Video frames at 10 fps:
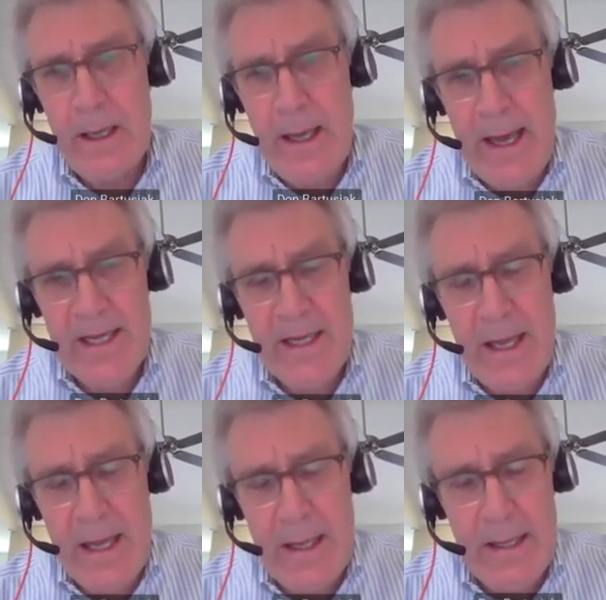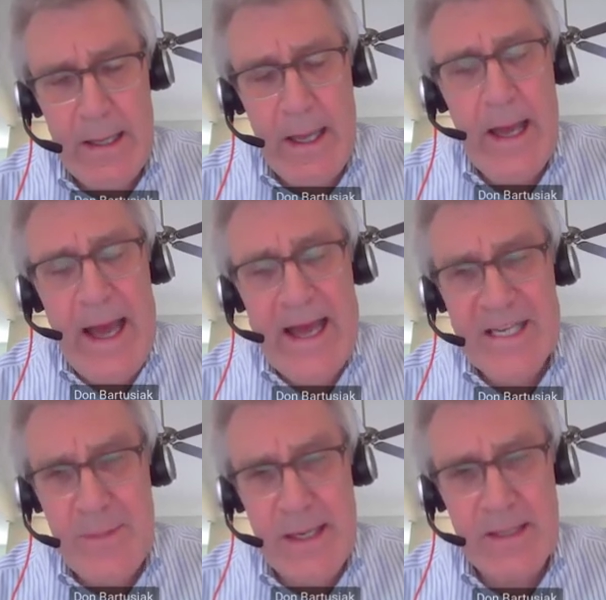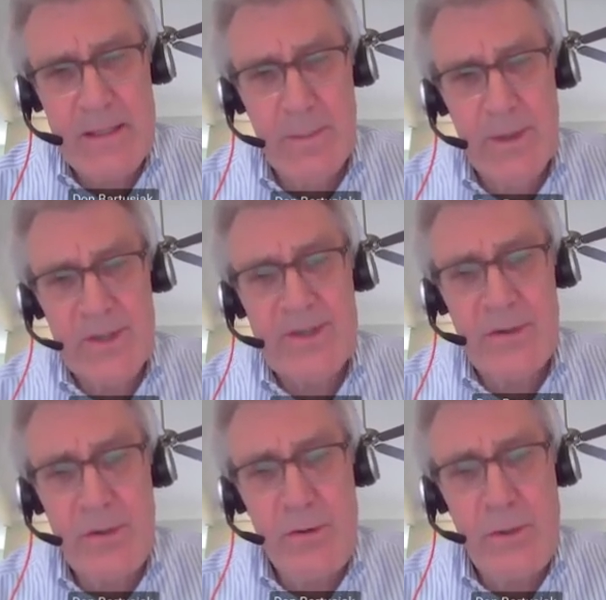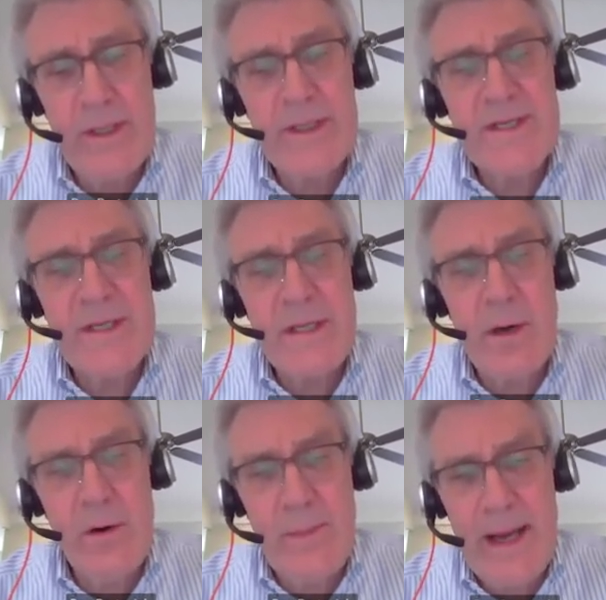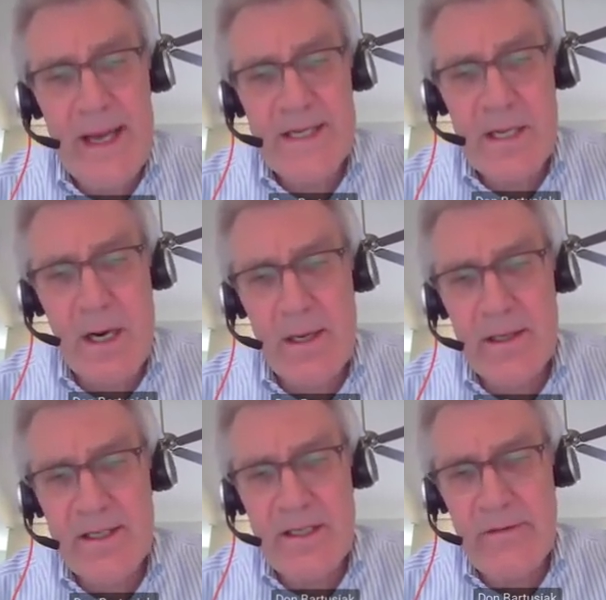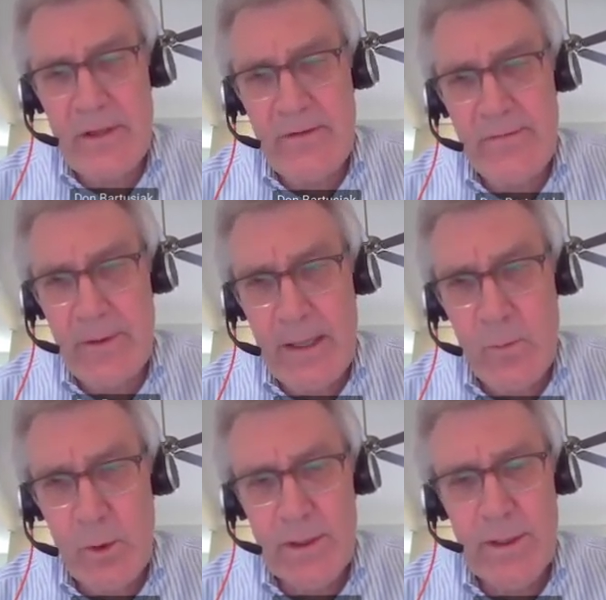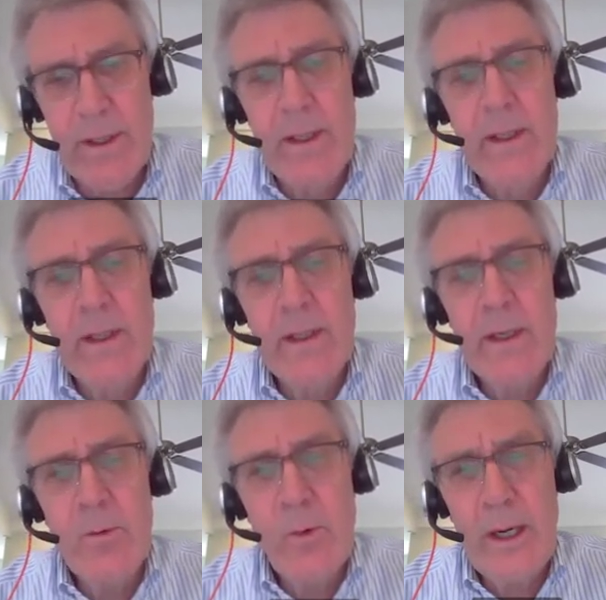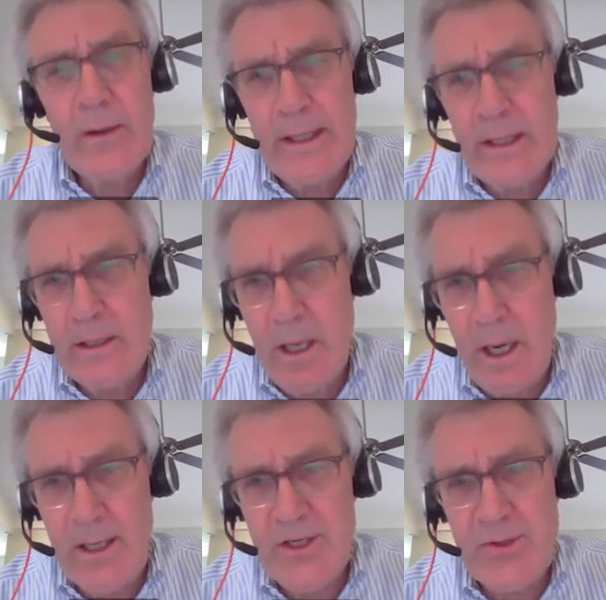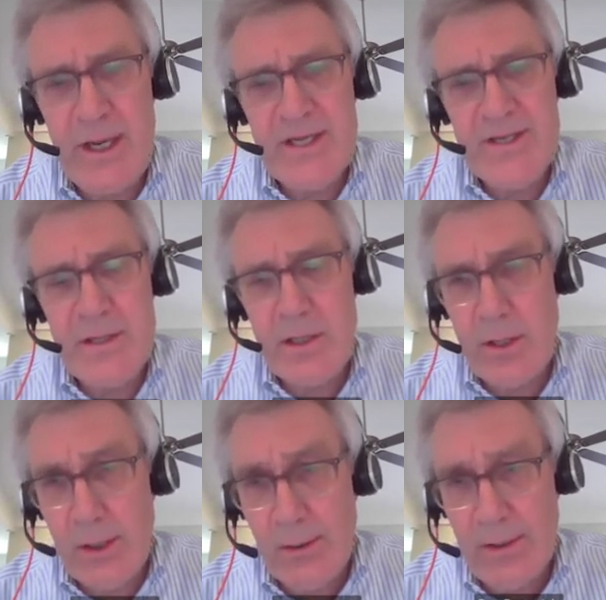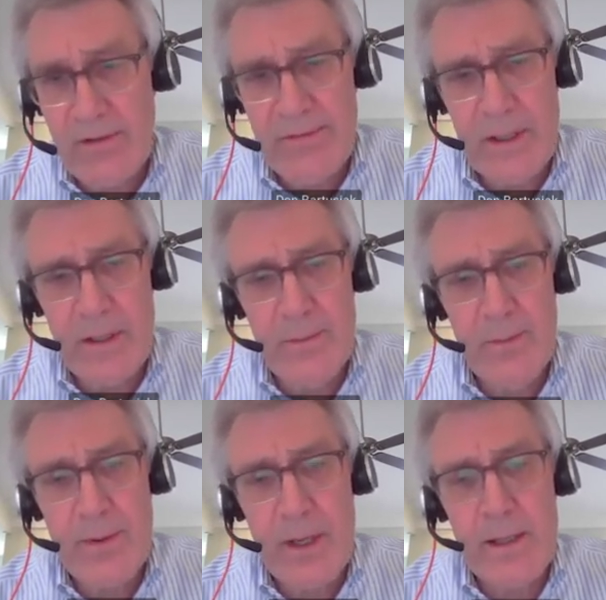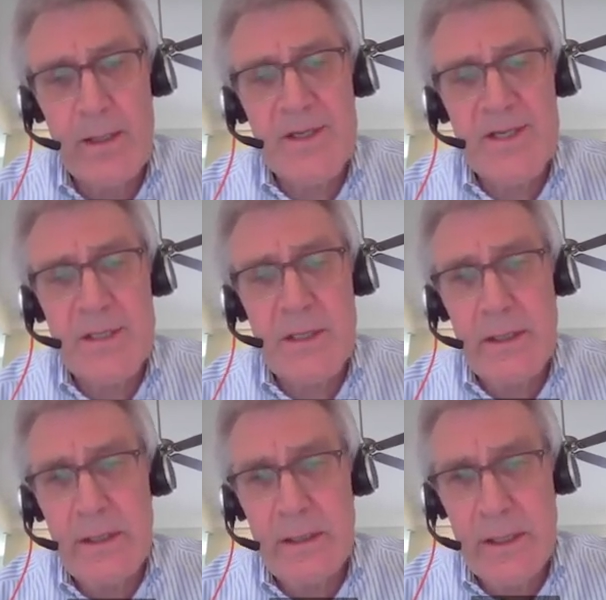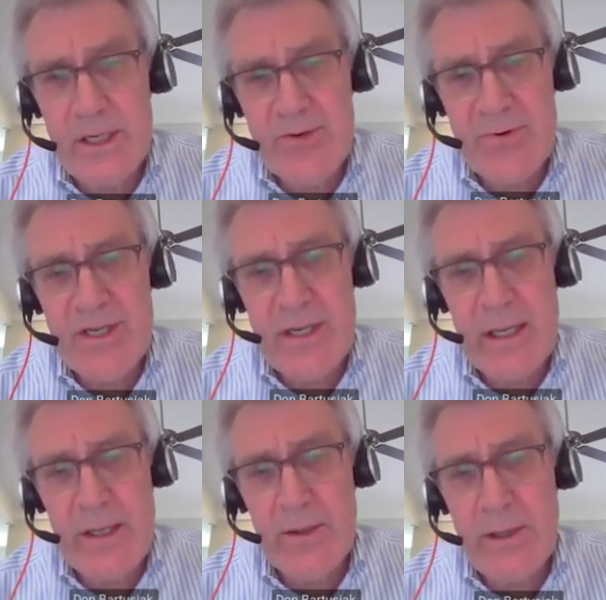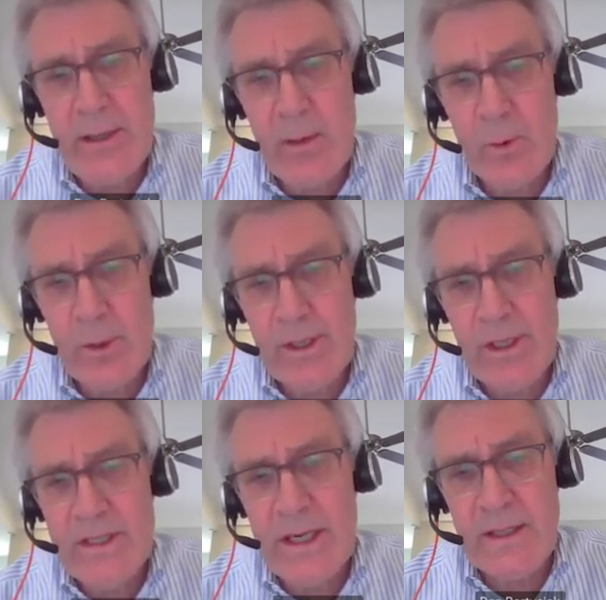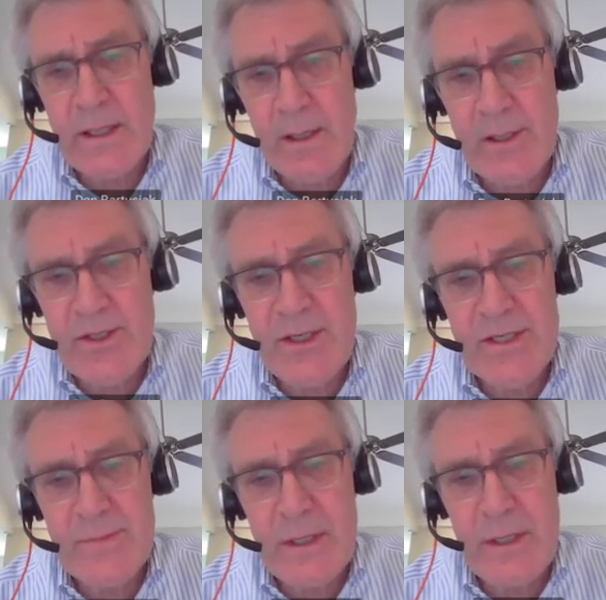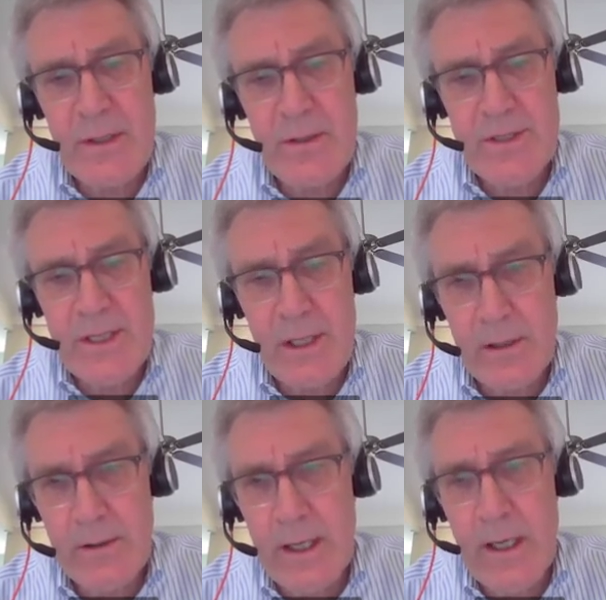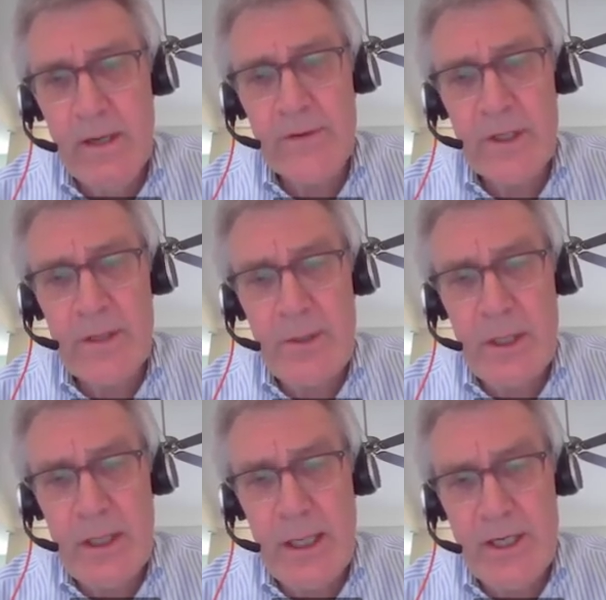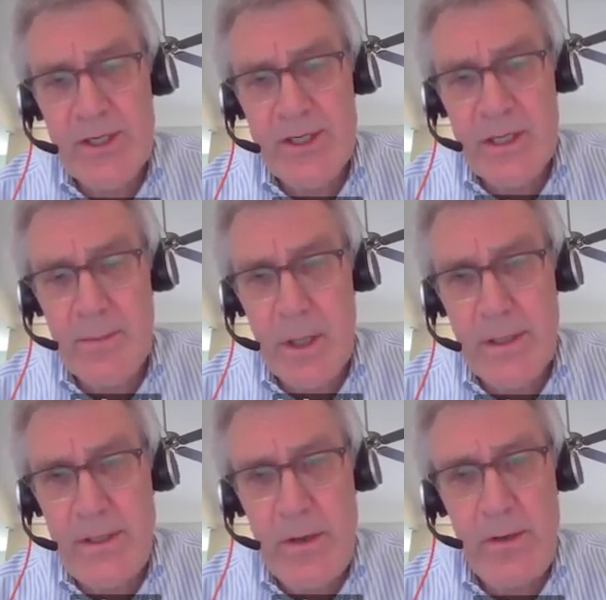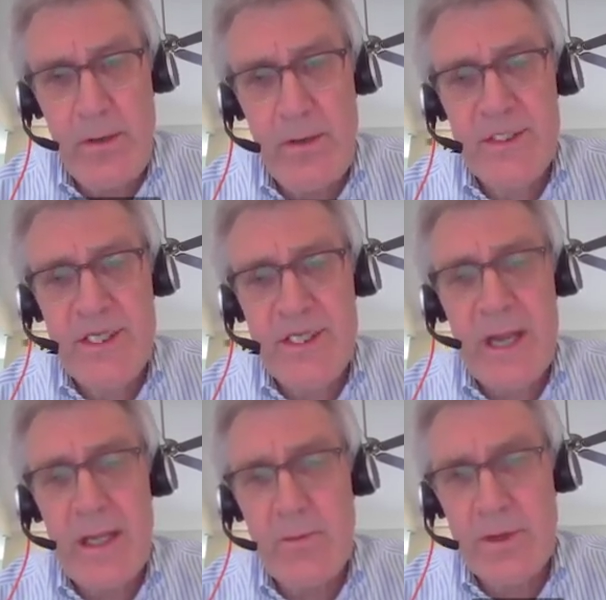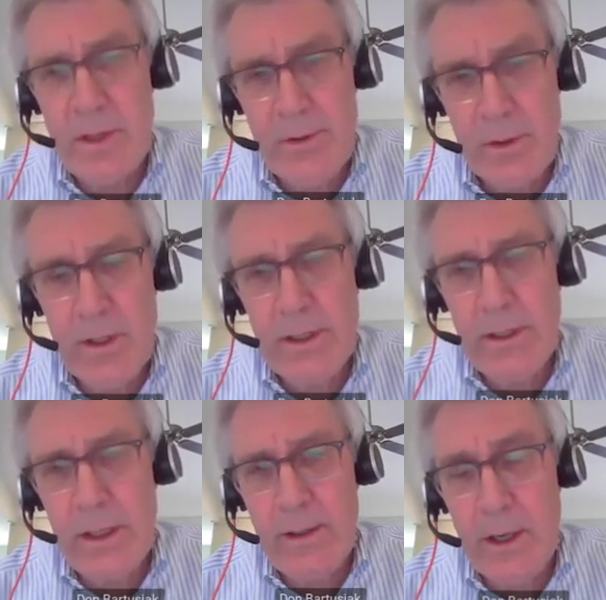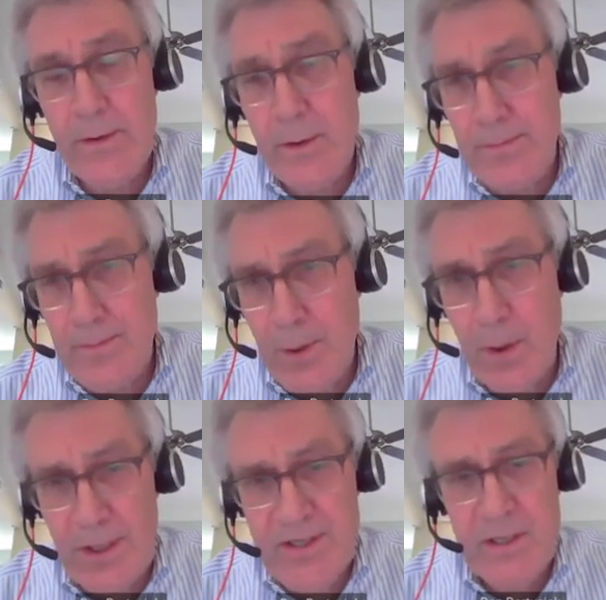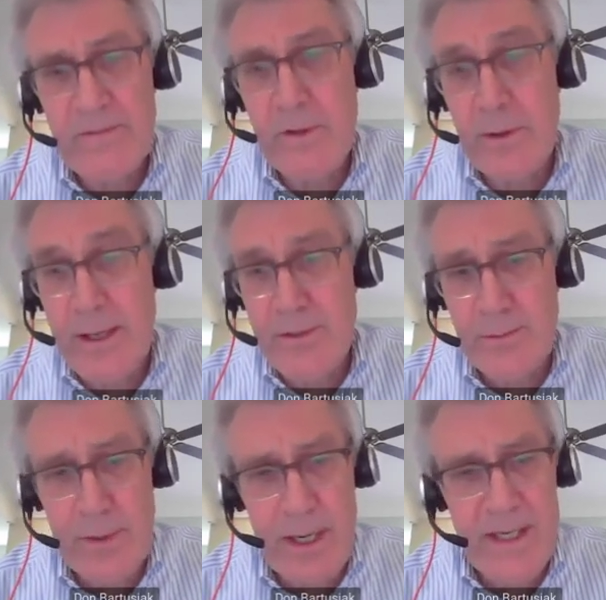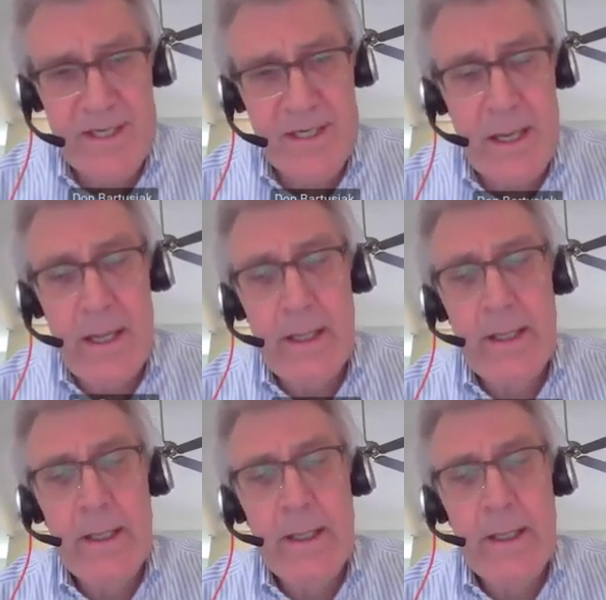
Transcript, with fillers: Uh, at, uh, aspect number two is the OPAS connectivity framework, where, in contrast to the currently available products, an industry standard networking technology is being used here for communications among nodes and with other, uh, uh other parts of your enterprise.